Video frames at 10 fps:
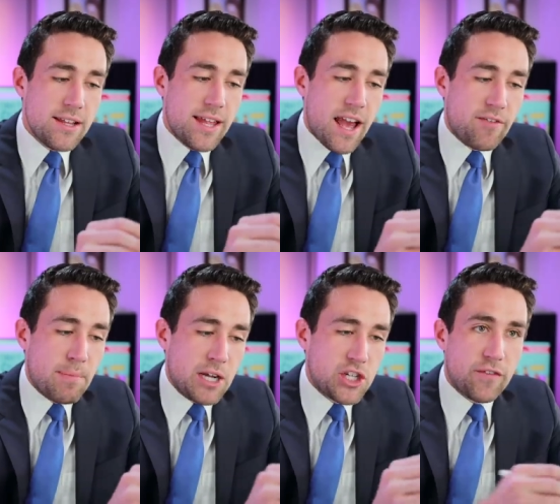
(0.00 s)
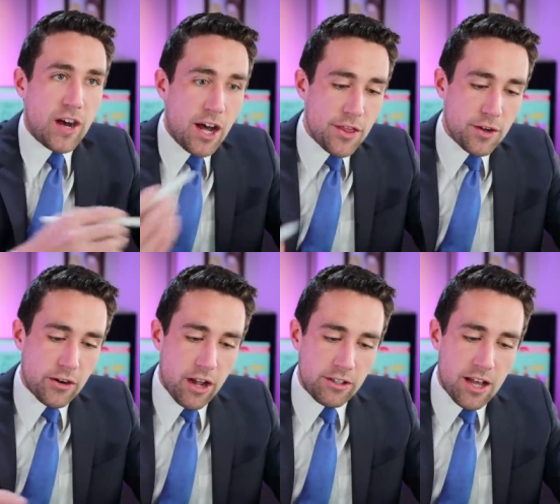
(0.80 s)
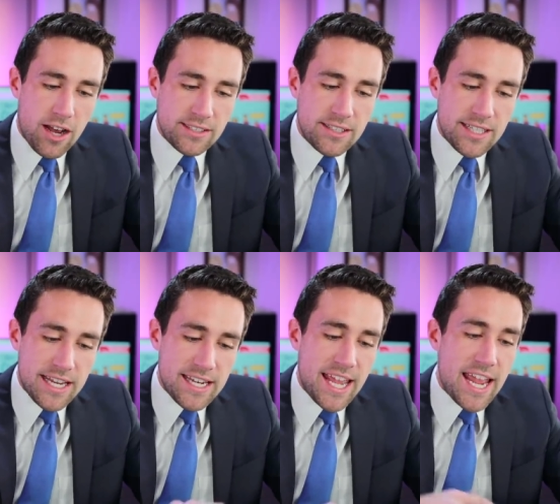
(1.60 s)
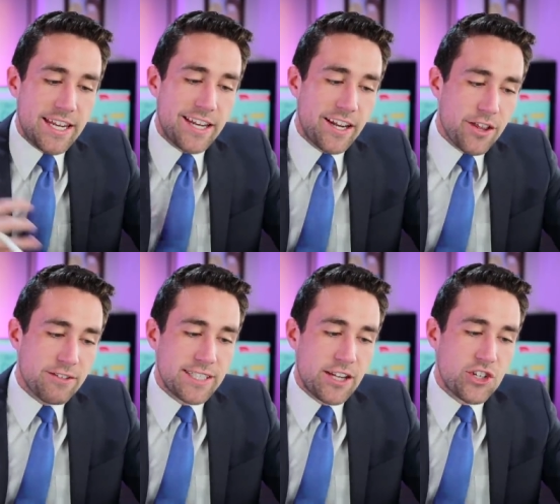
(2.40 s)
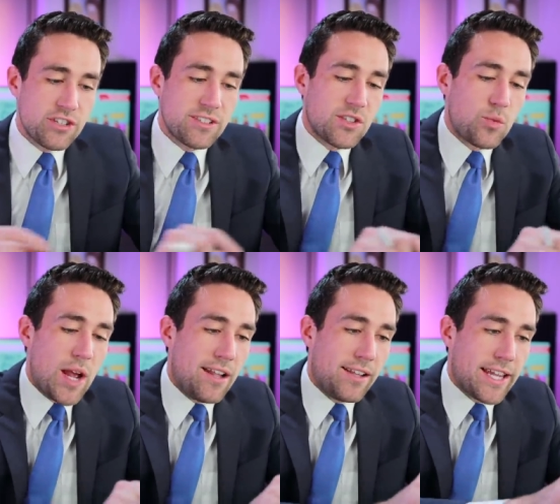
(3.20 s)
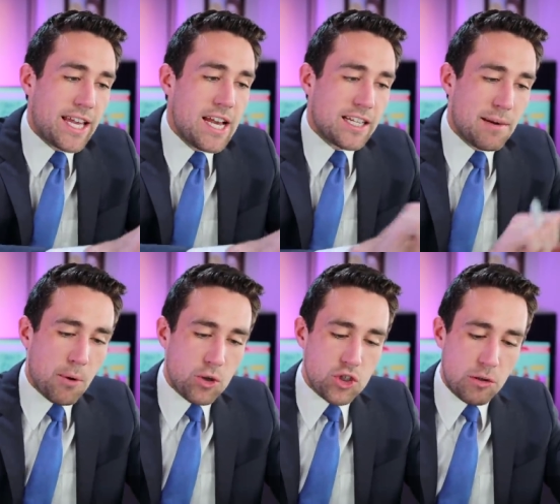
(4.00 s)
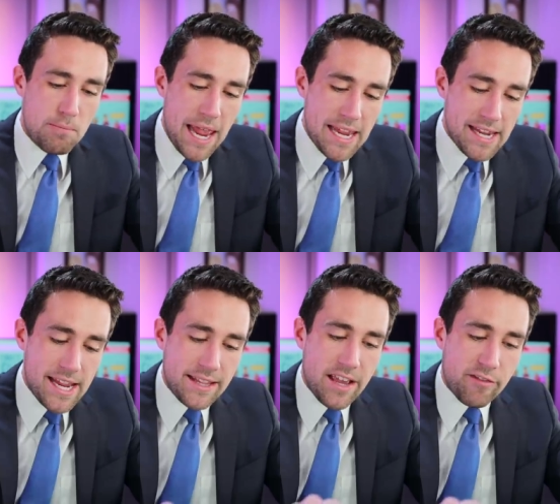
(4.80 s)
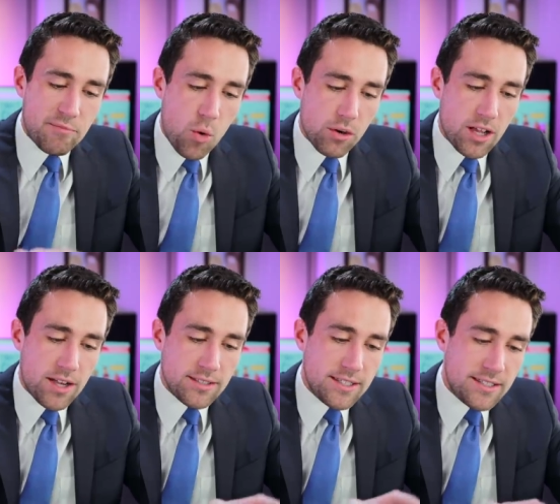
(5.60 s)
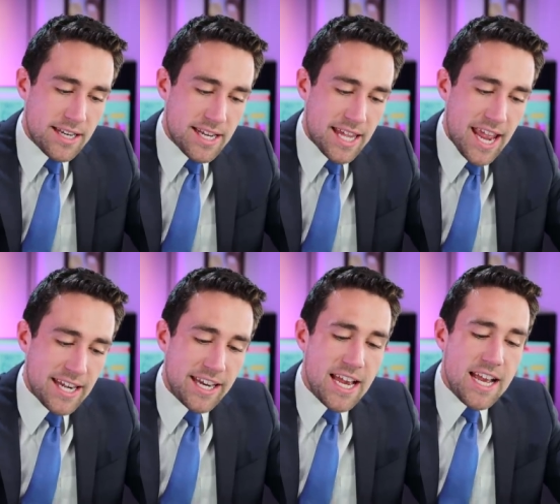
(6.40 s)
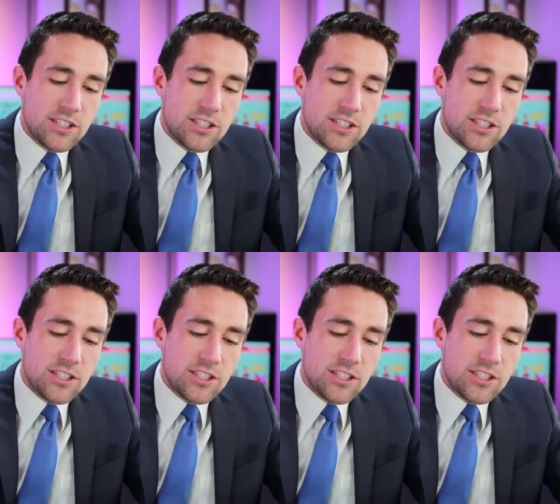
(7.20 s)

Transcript: They have a bunch of other losses indicated in other sections as well, like commercial banking, they have more losses indicated.